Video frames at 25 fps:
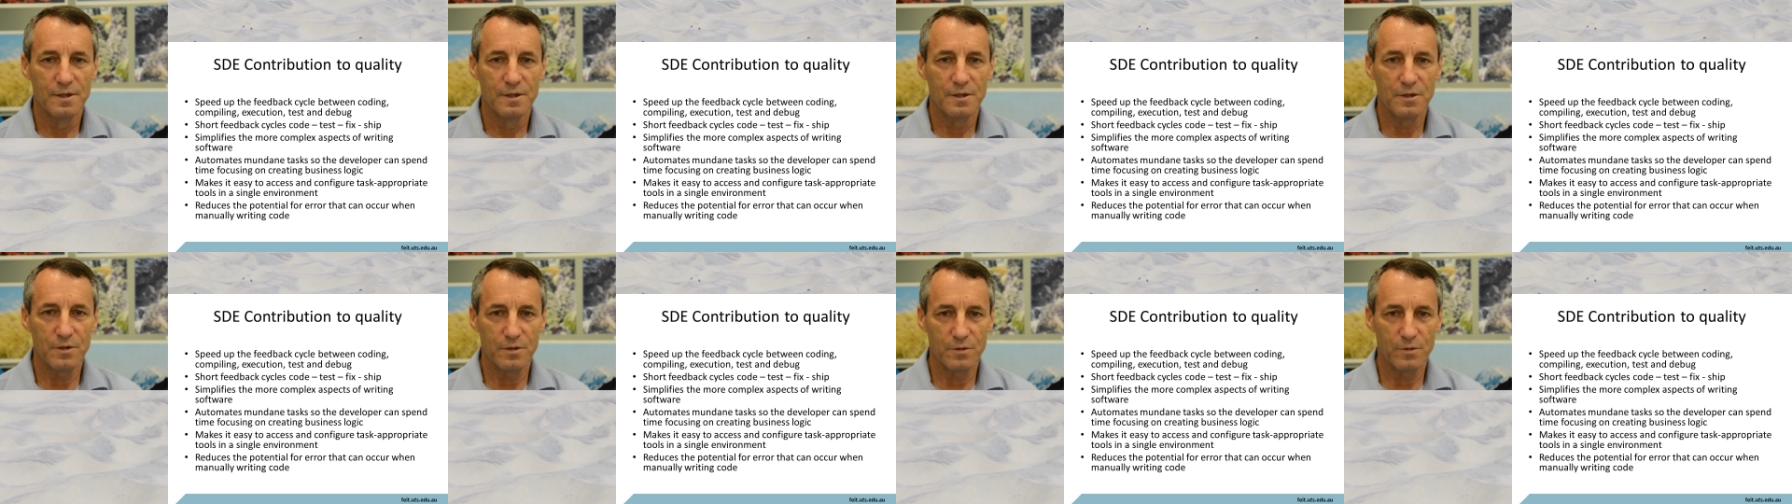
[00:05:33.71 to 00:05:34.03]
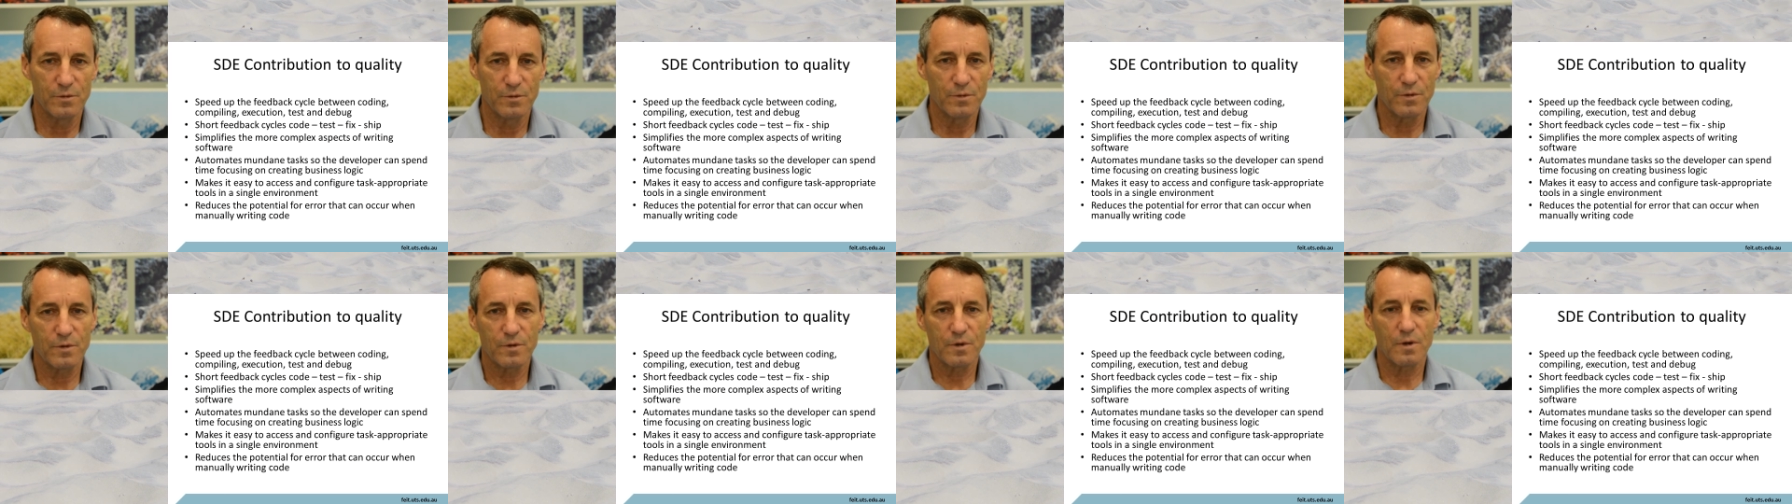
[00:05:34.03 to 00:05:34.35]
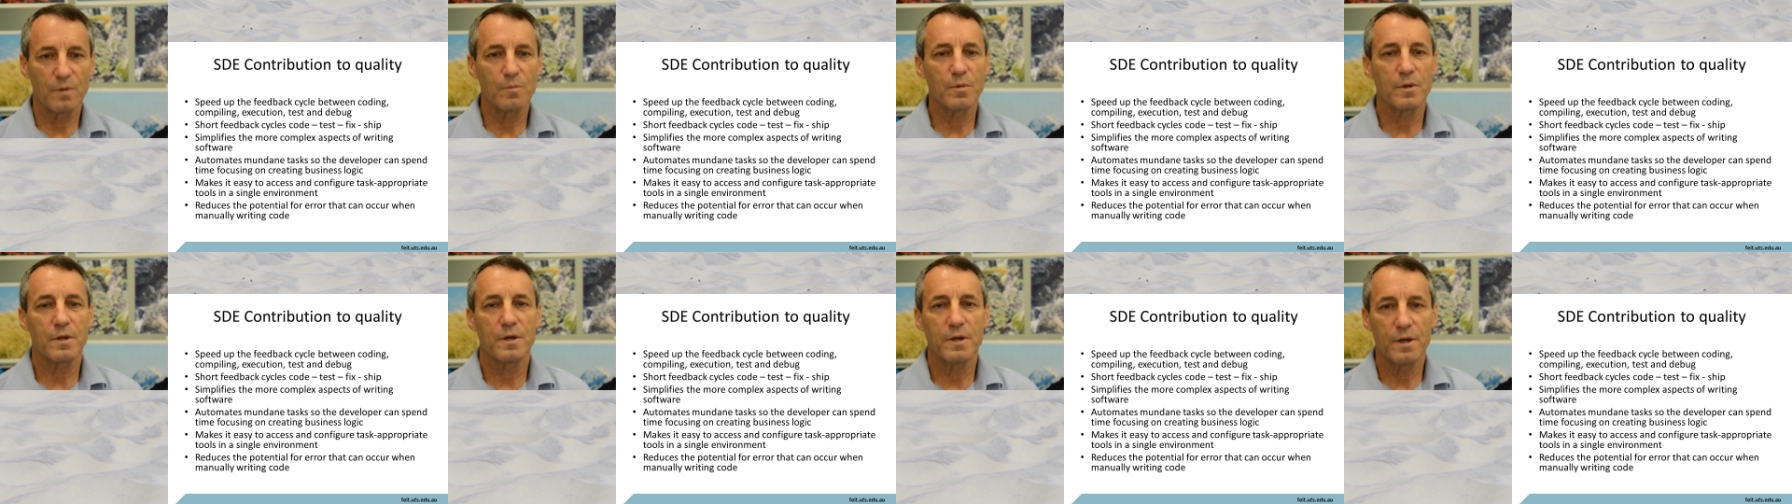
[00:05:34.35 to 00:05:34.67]
and all the
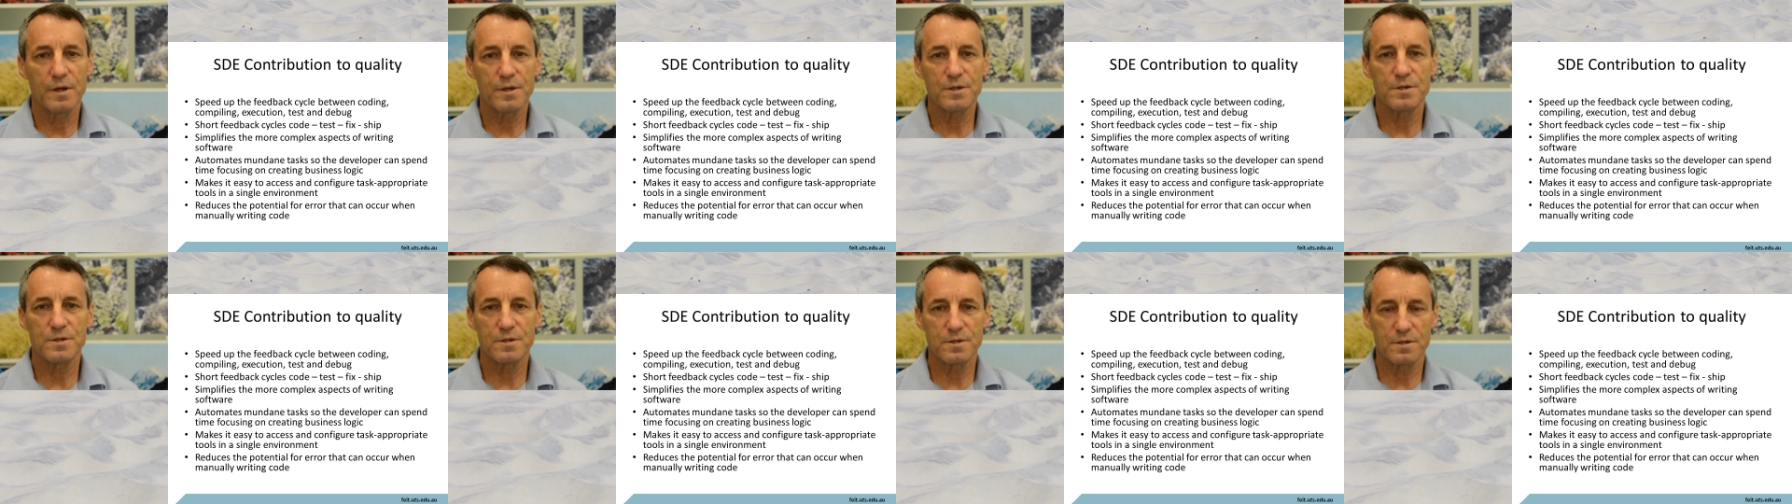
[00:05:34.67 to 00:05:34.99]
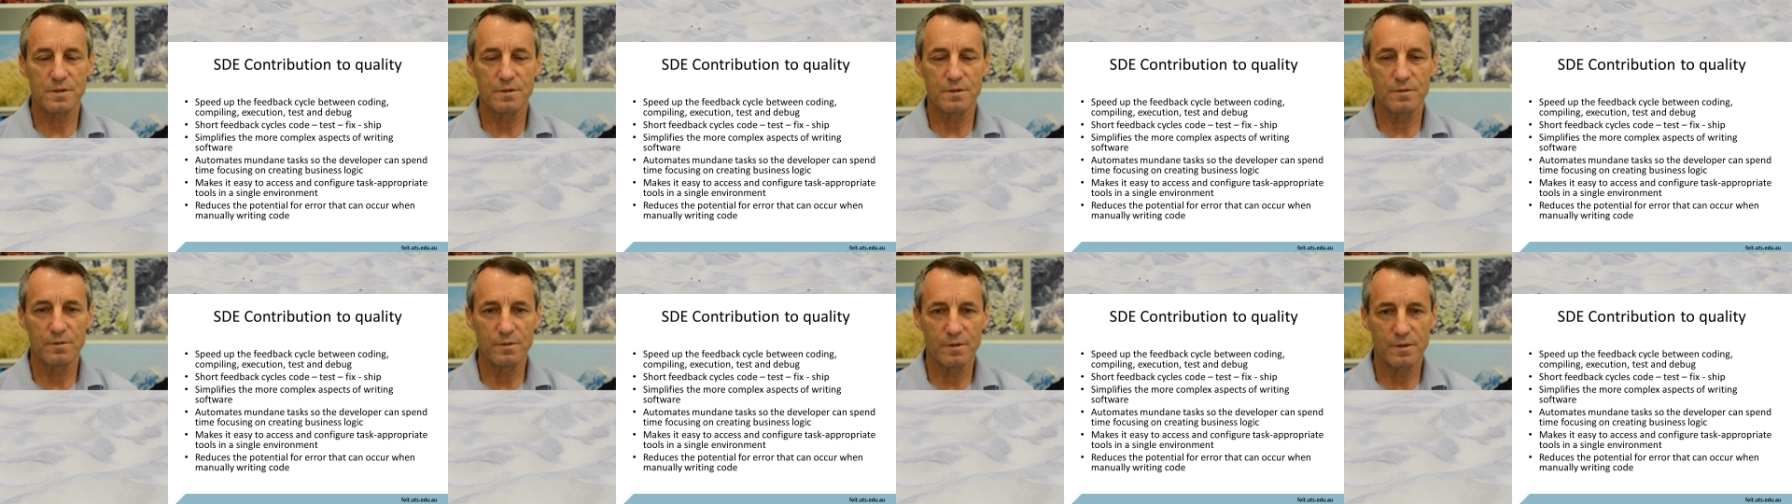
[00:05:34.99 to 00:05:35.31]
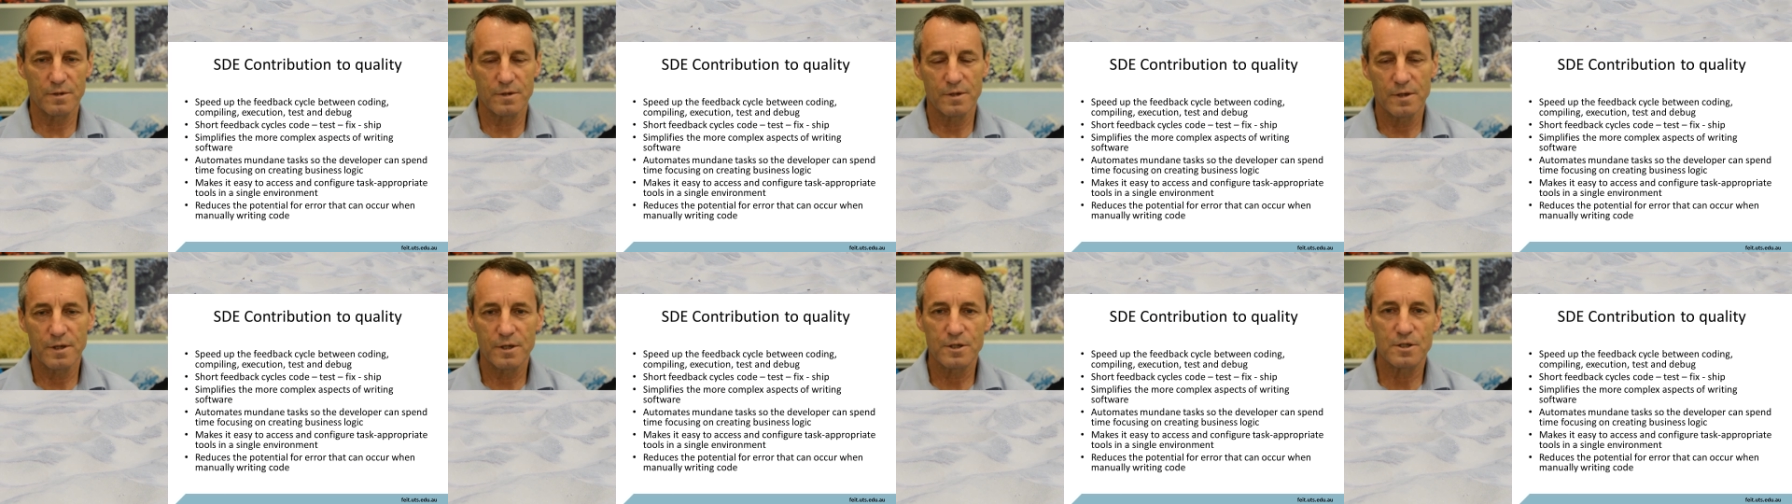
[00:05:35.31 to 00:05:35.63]
complications and all the
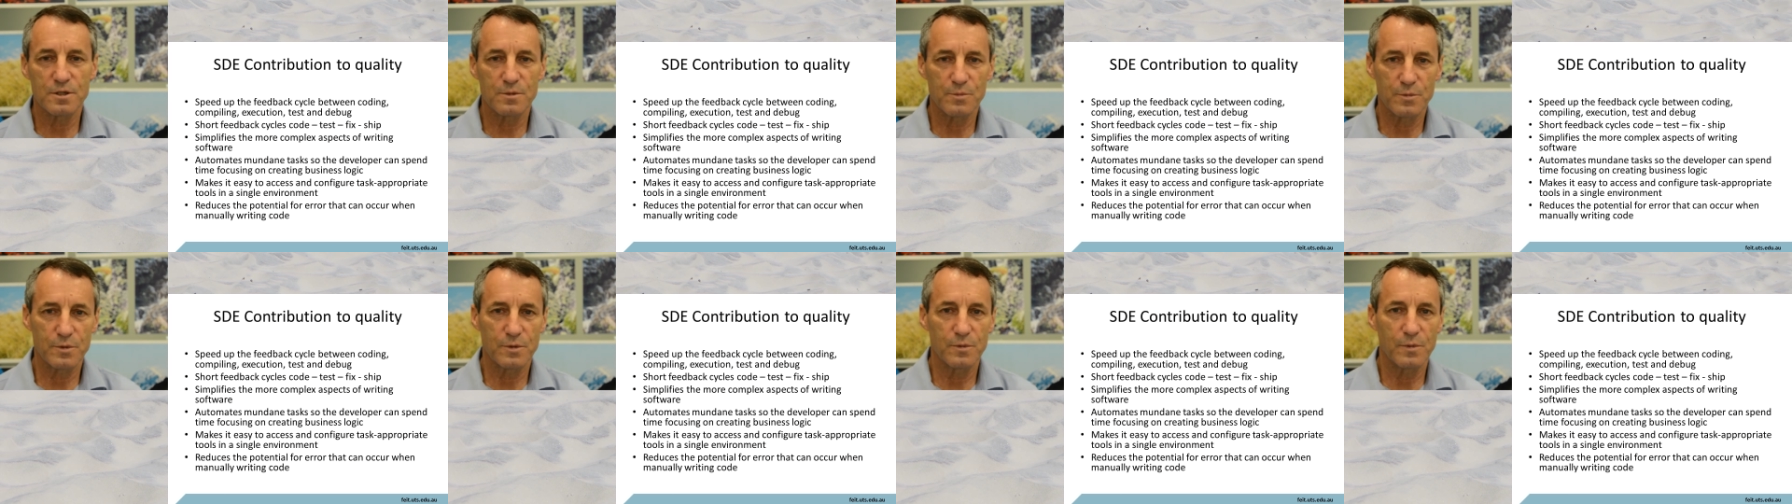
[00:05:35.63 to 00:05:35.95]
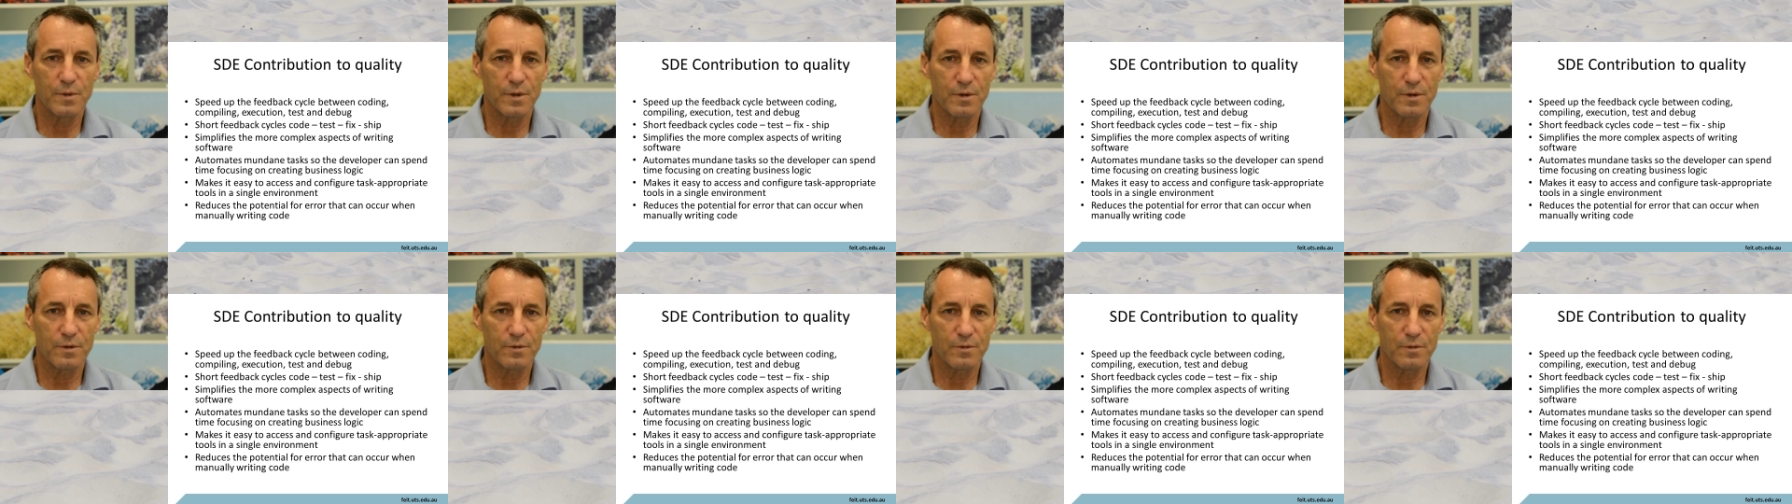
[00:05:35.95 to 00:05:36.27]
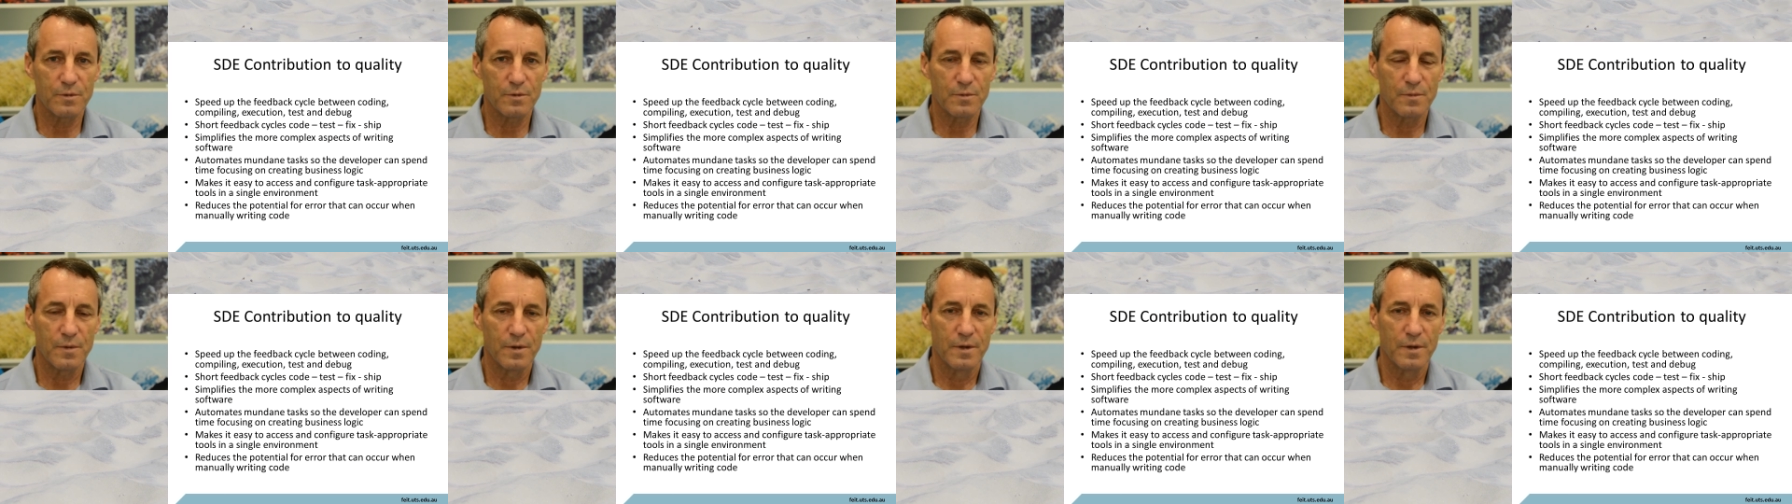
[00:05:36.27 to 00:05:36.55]
connections between it all.